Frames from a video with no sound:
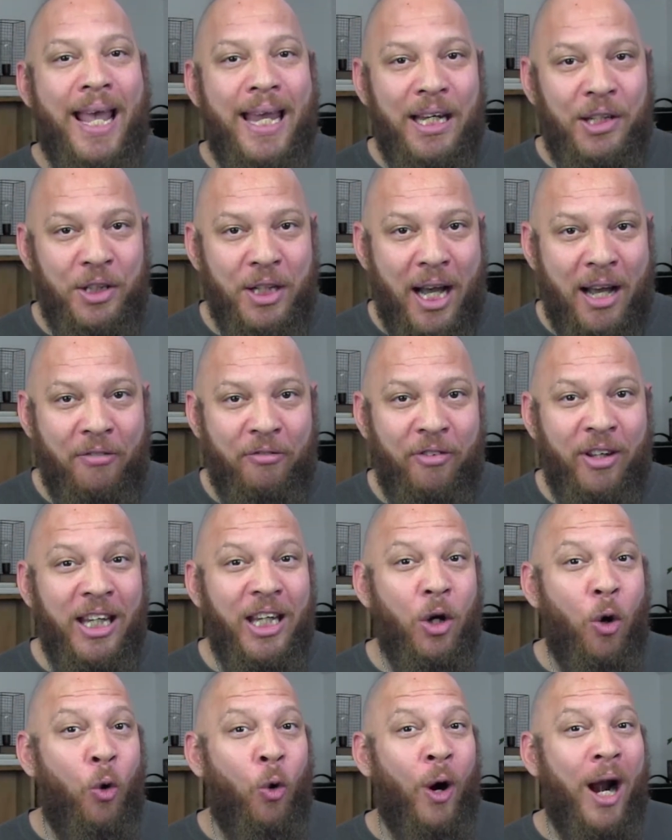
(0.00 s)

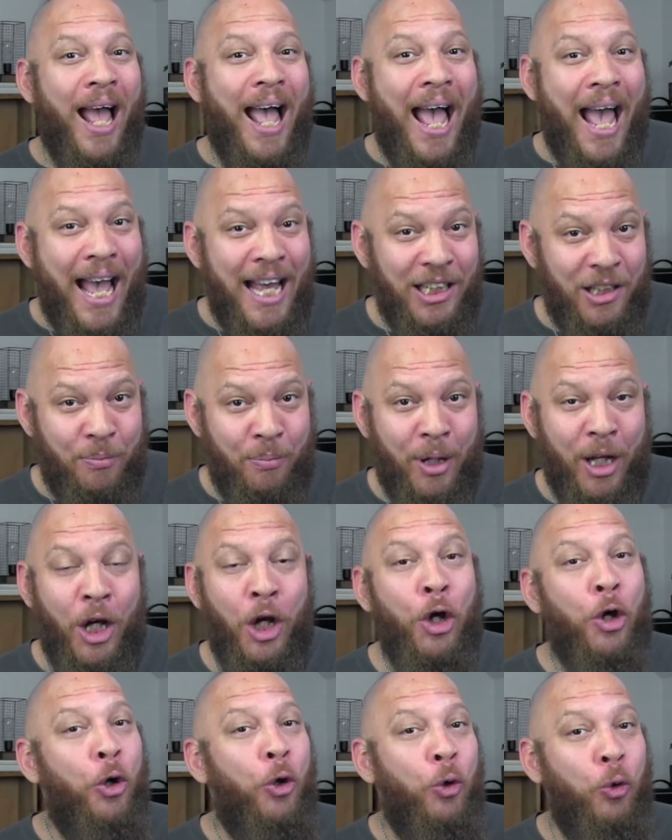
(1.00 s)
HIV or
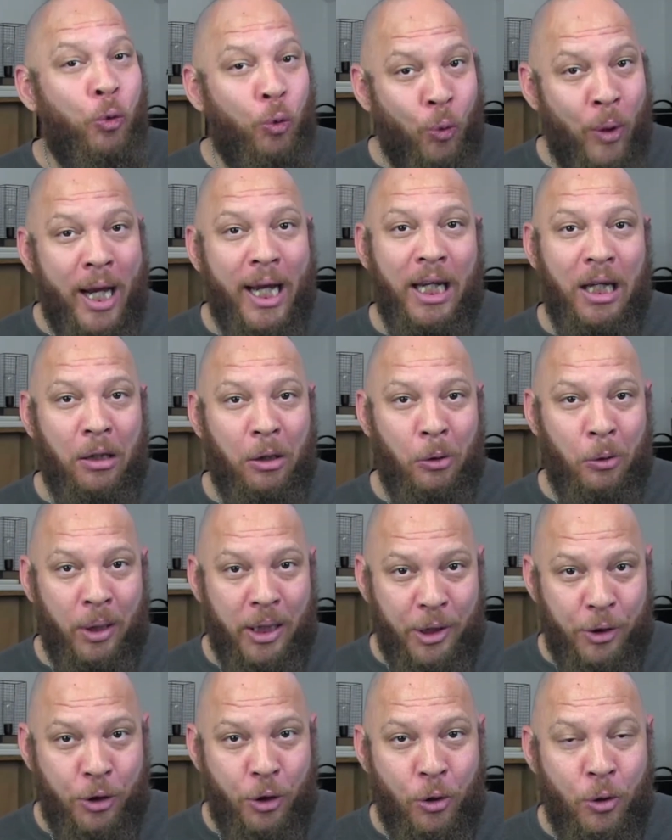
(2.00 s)
asthma who
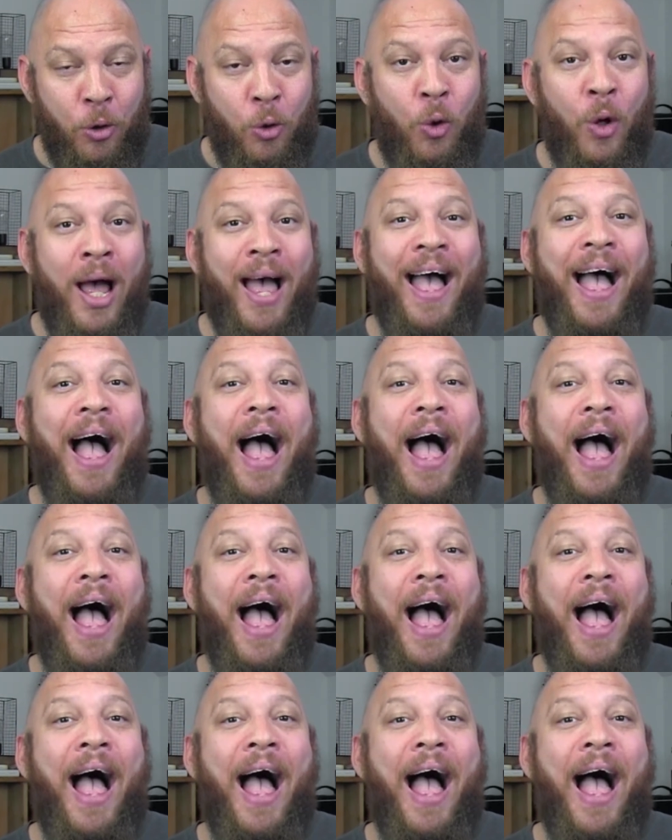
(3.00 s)
regularly journal